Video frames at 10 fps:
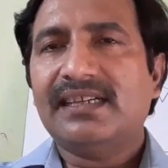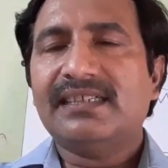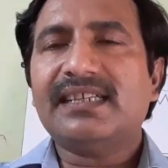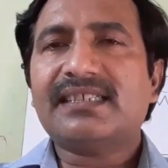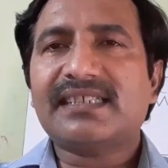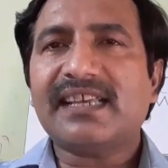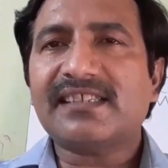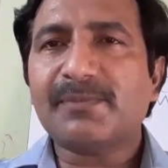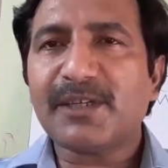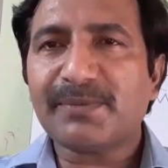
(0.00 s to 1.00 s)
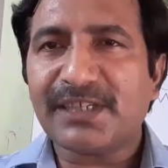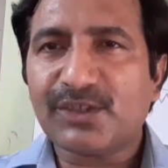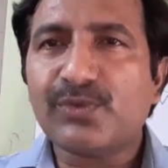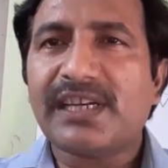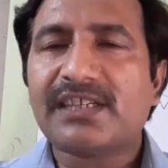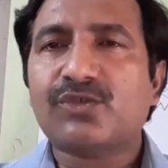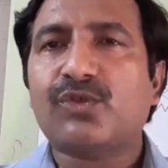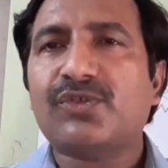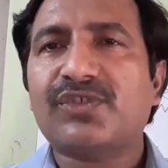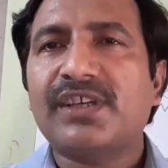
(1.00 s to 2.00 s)
distance between two
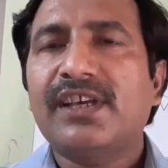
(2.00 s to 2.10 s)
electrodes.